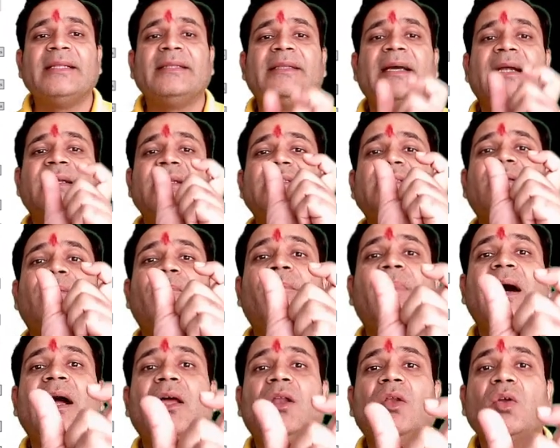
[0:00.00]
that is a
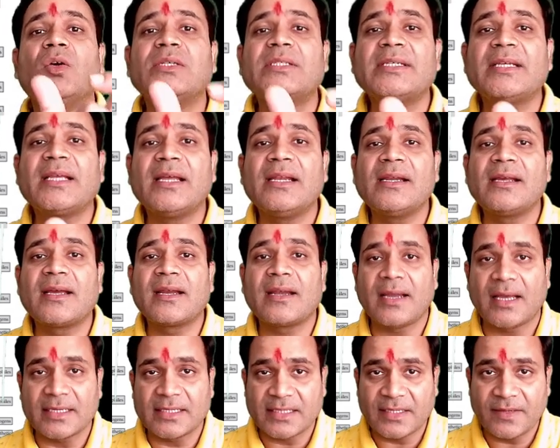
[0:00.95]
biological
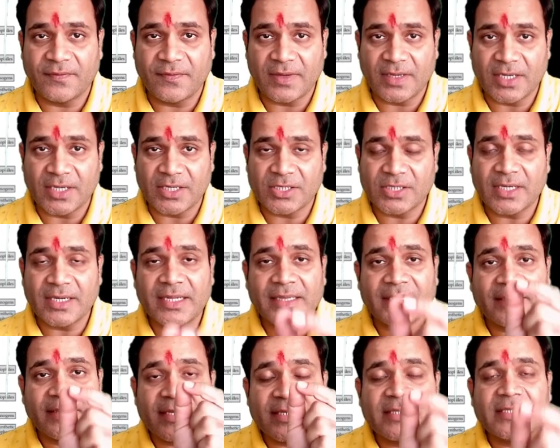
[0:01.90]
classification,
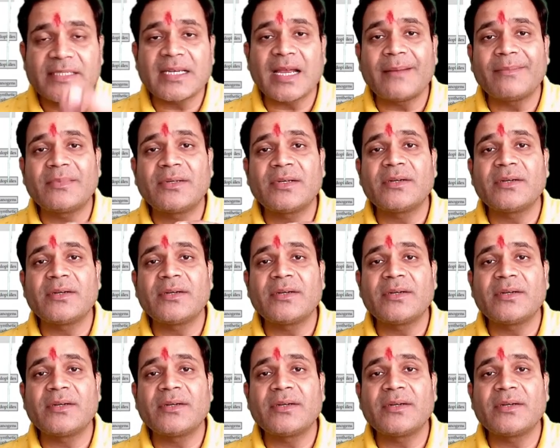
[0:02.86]
and this chapter